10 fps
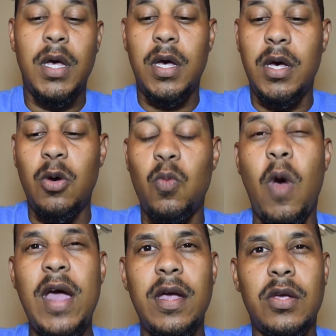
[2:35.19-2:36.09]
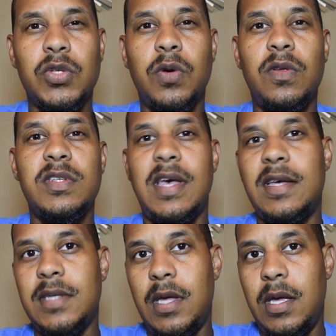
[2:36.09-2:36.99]
wired controllers
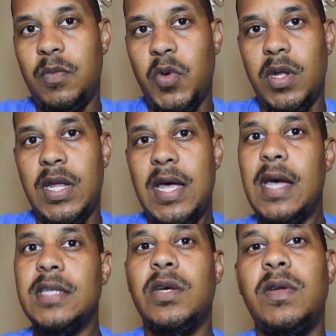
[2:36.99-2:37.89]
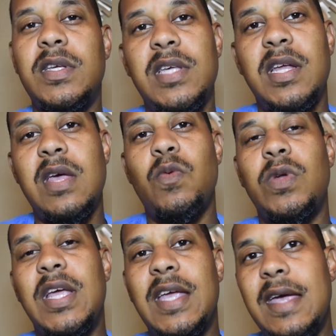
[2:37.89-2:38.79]
has input lag, so they said they
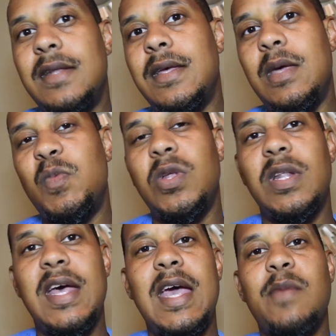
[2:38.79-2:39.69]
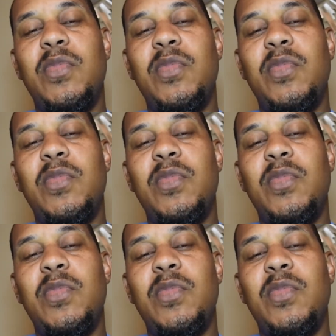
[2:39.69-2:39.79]
would negate the input lag,